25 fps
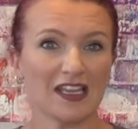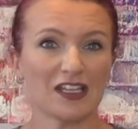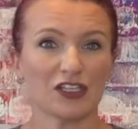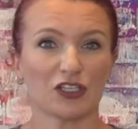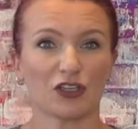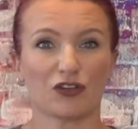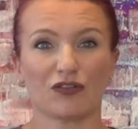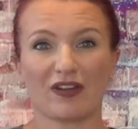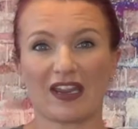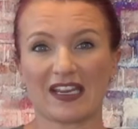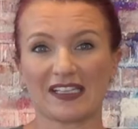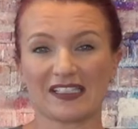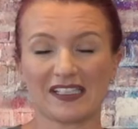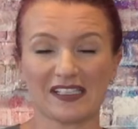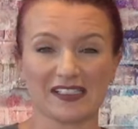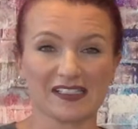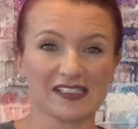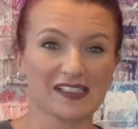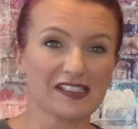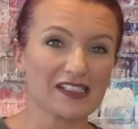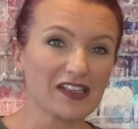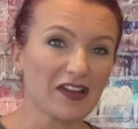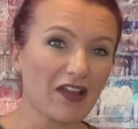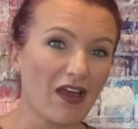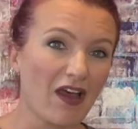creating
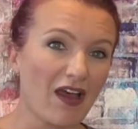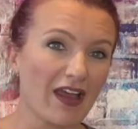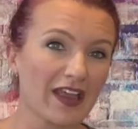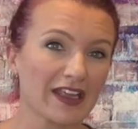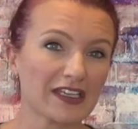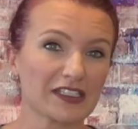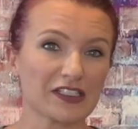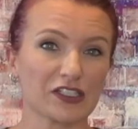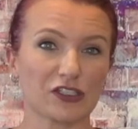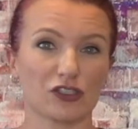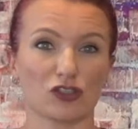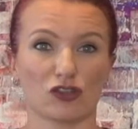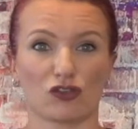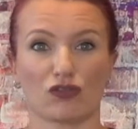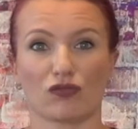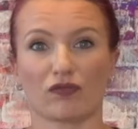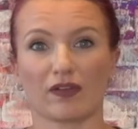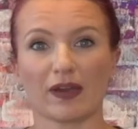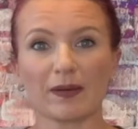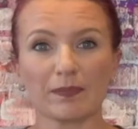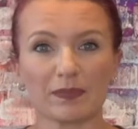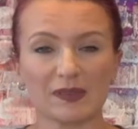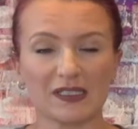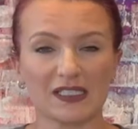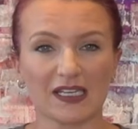slides,
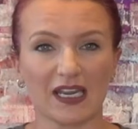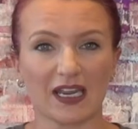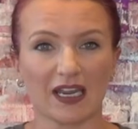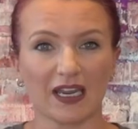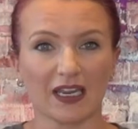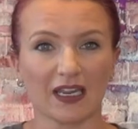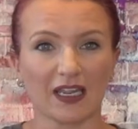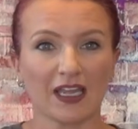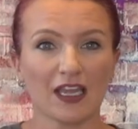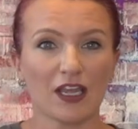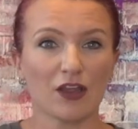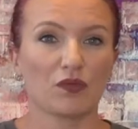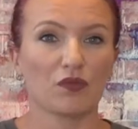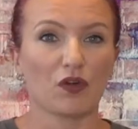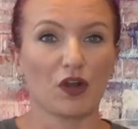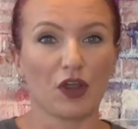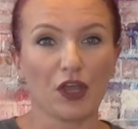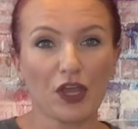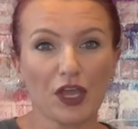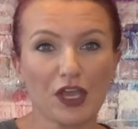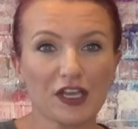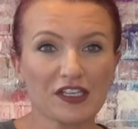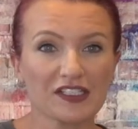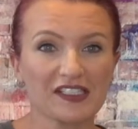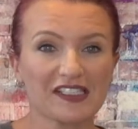scripting,
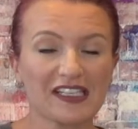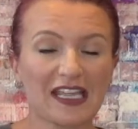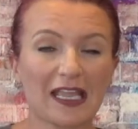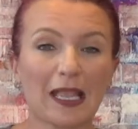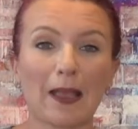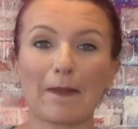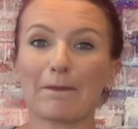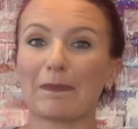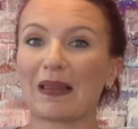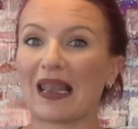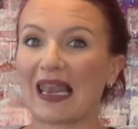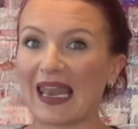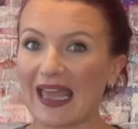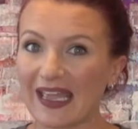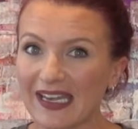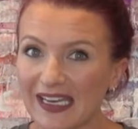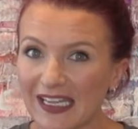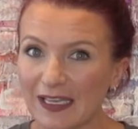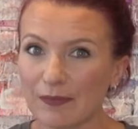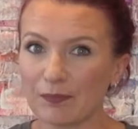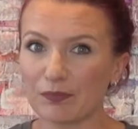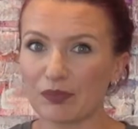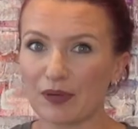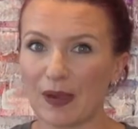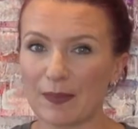rehearsing,
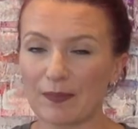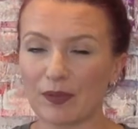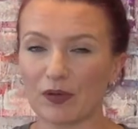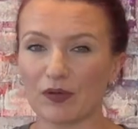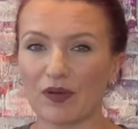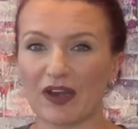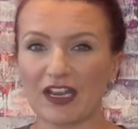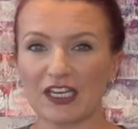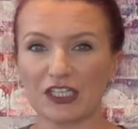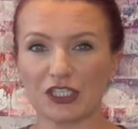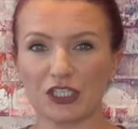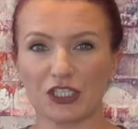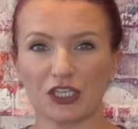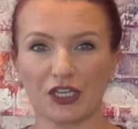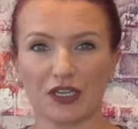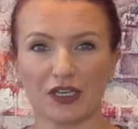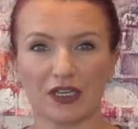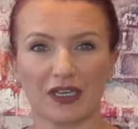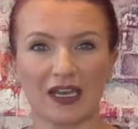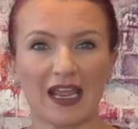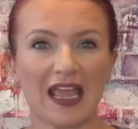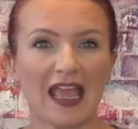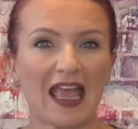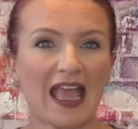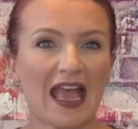planning and
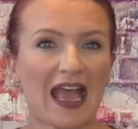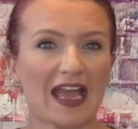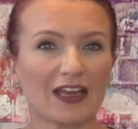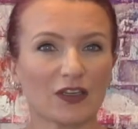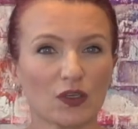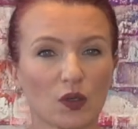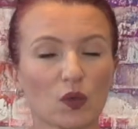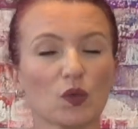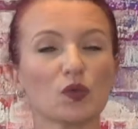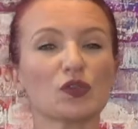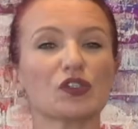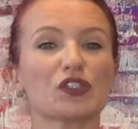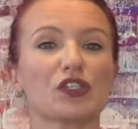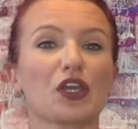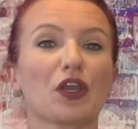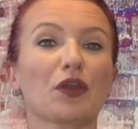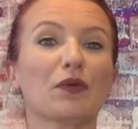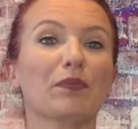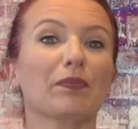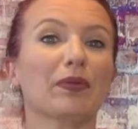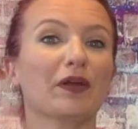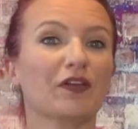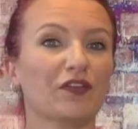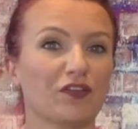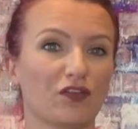preparation, and also
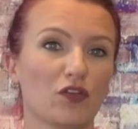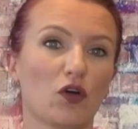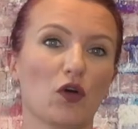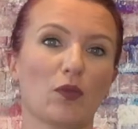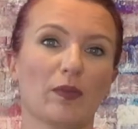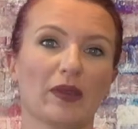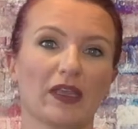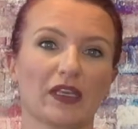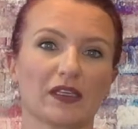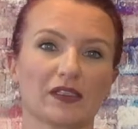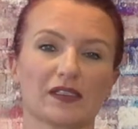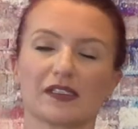performing.